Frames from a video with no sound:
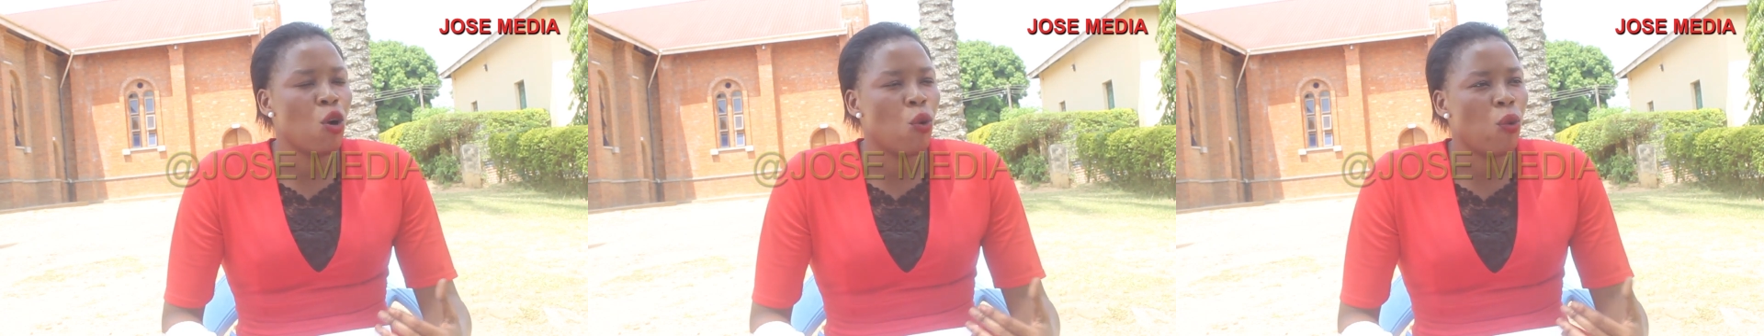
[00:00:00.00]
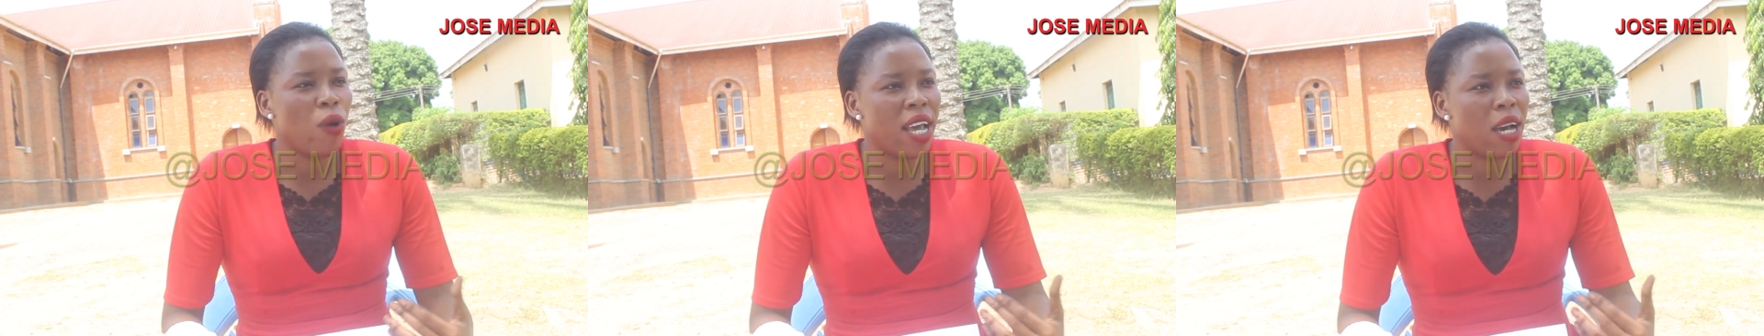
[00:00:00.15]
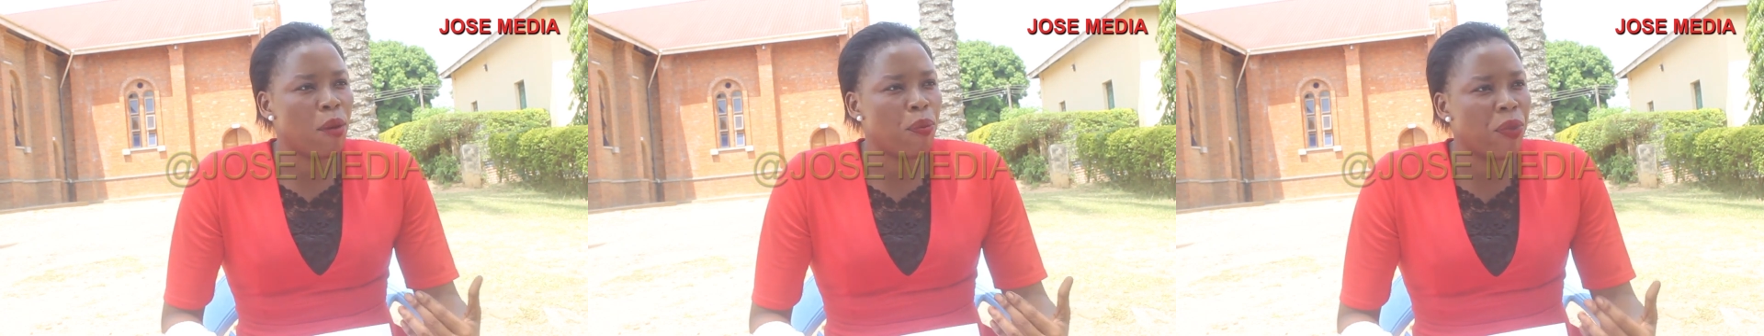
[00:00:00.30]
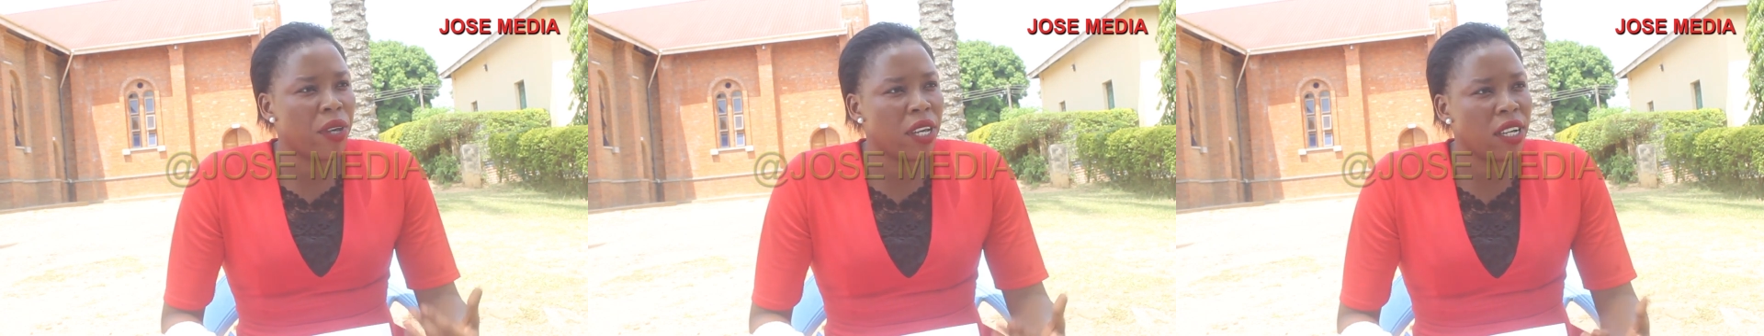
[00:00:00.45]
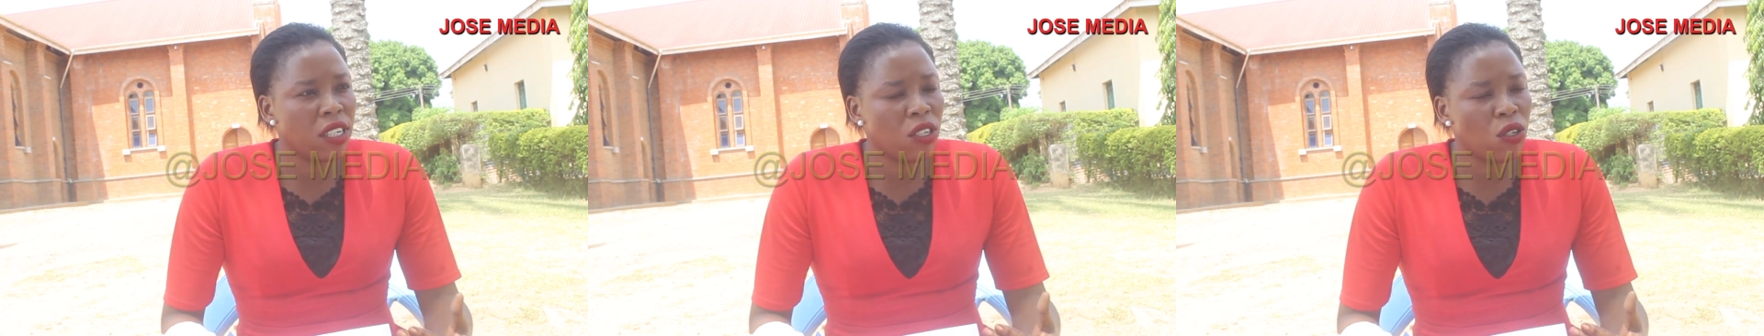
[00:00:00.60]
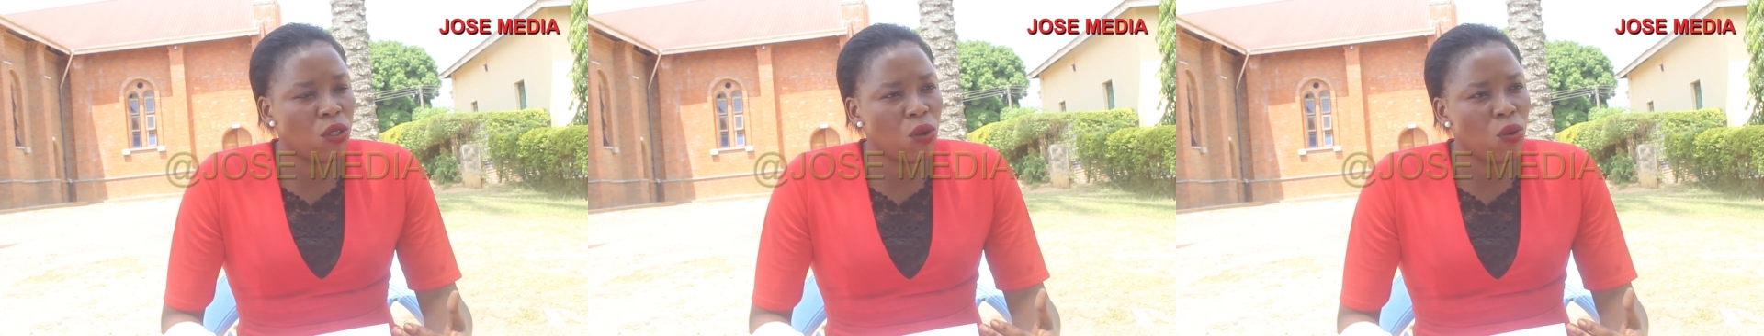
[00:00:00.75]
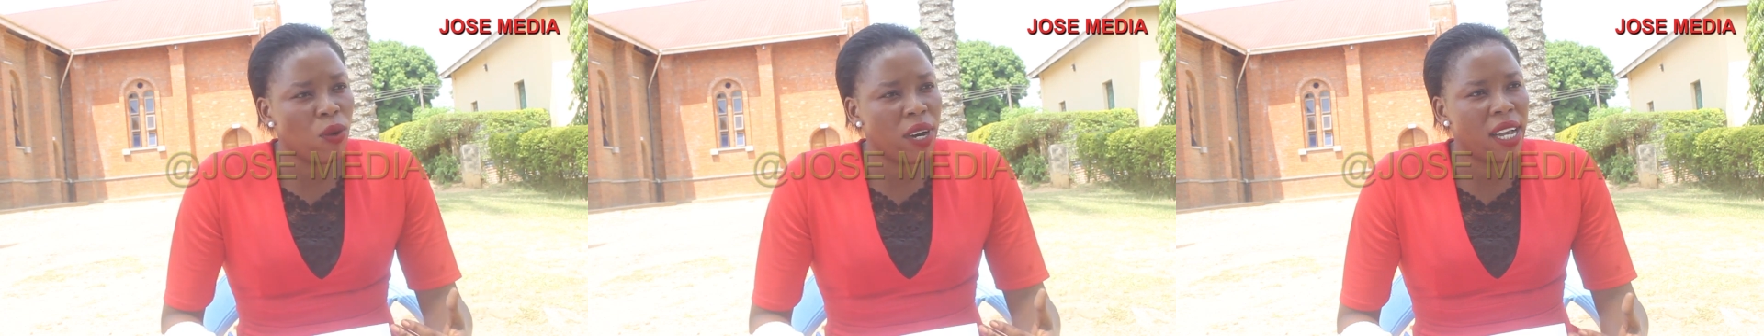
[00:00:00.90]
we appeal
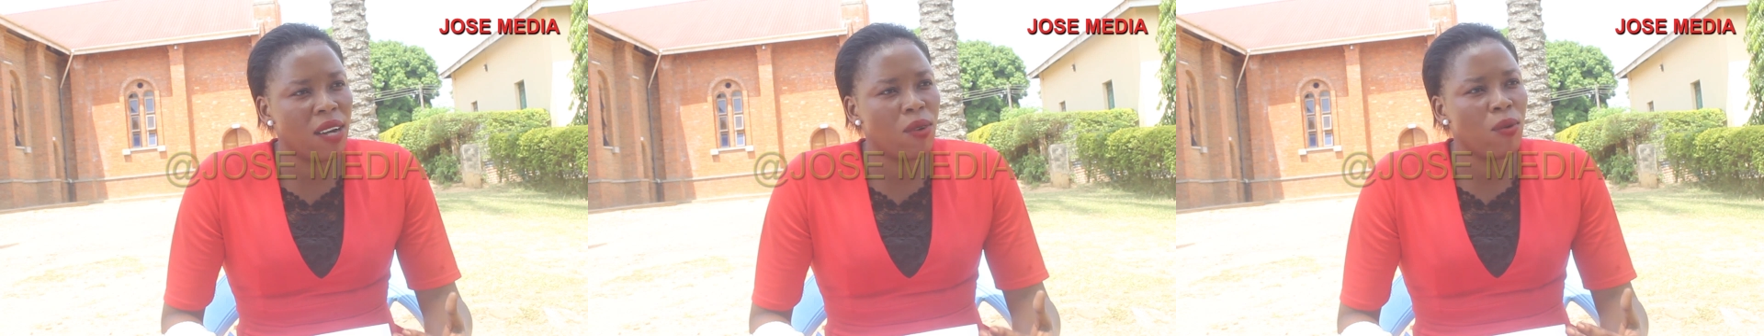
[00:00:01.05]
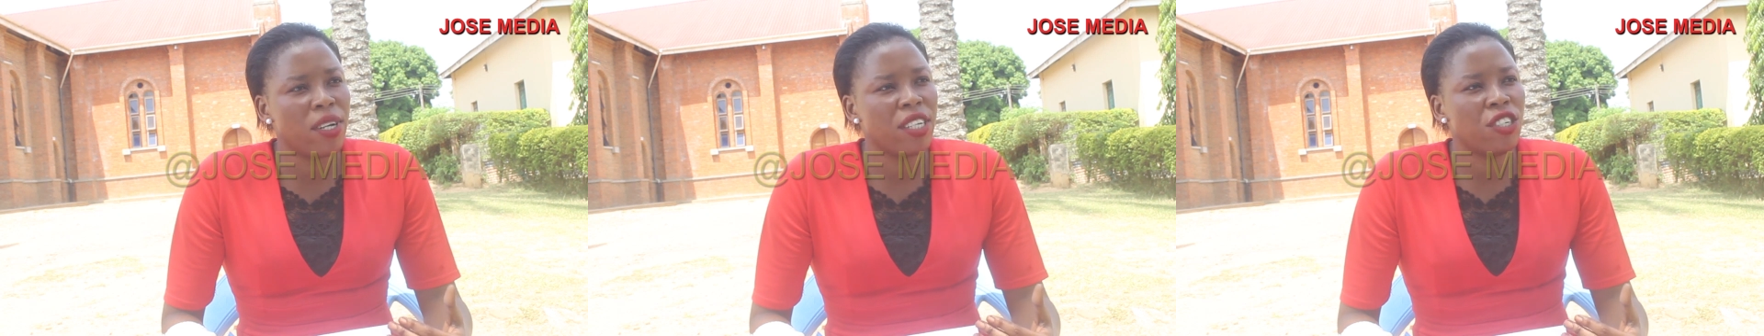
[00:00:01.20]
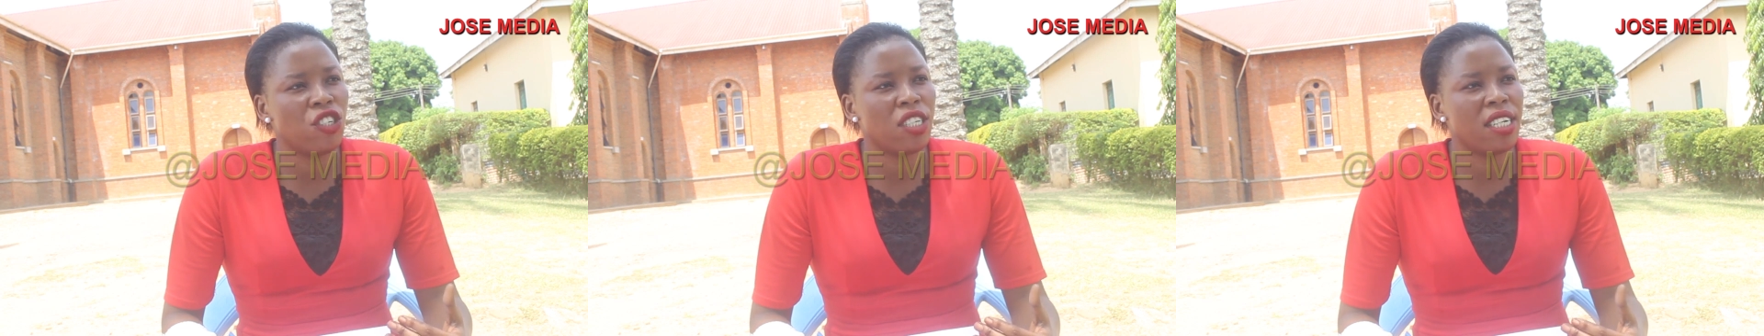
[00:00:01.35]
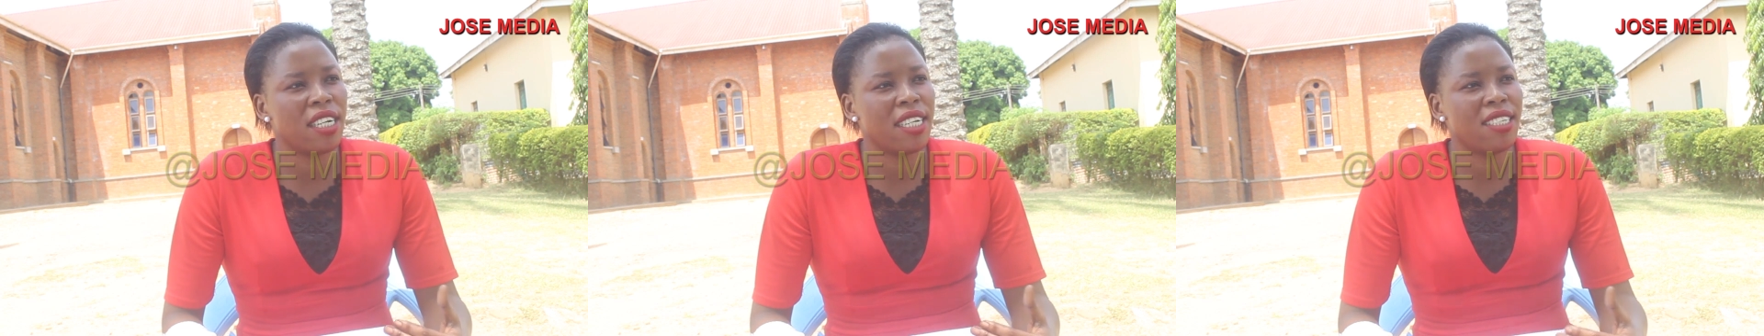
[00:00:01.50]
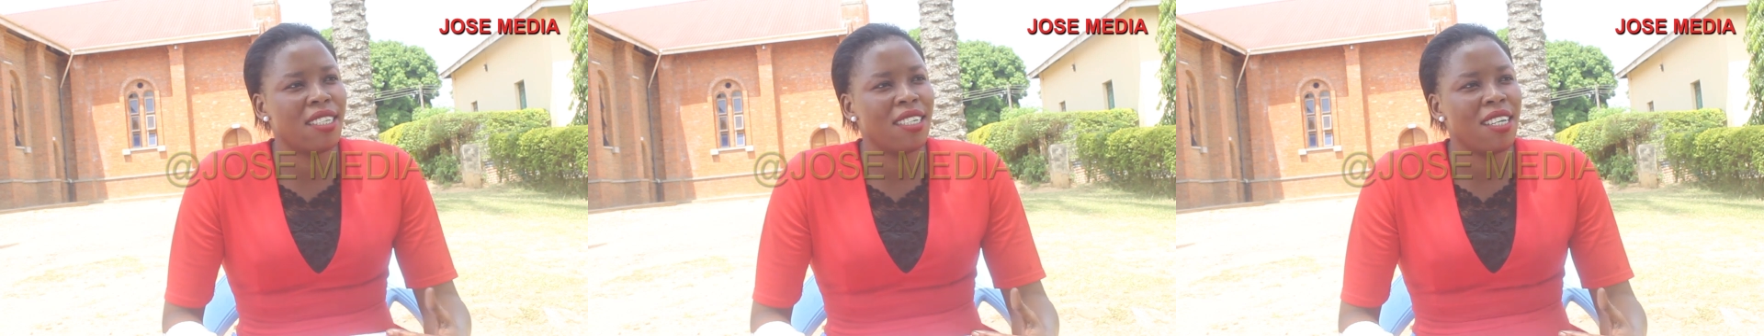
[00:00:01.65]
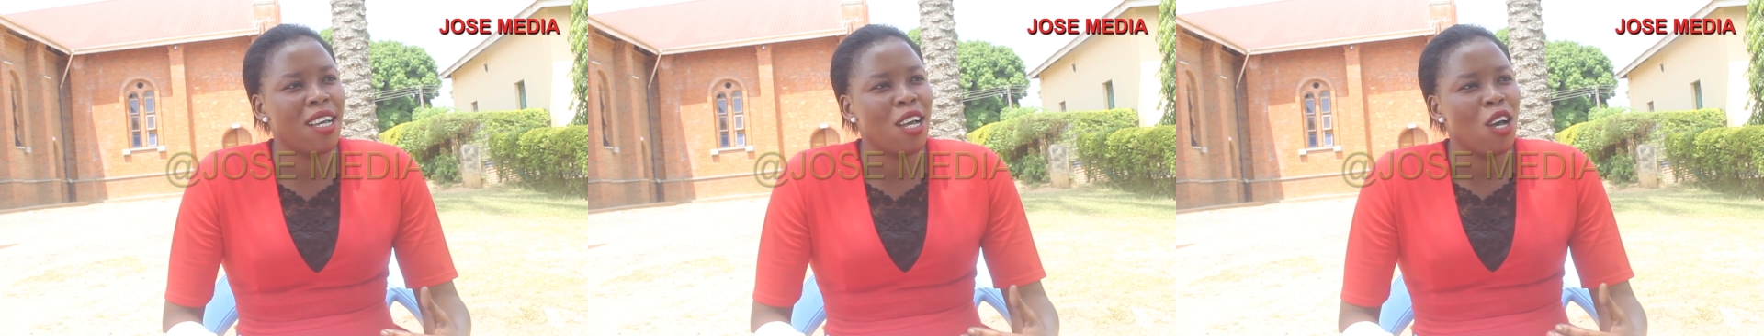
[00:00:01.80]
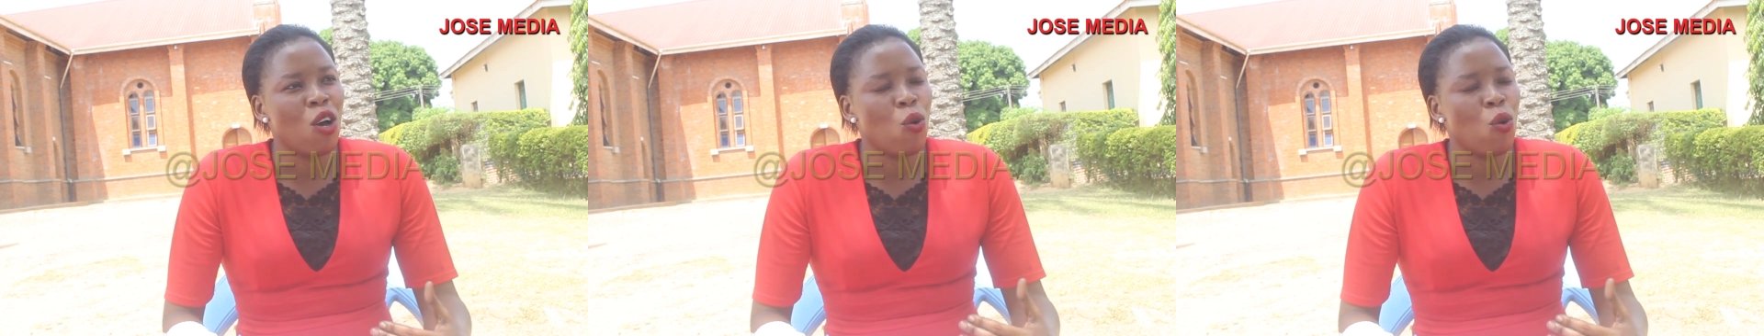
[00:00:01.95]
to well-wishers,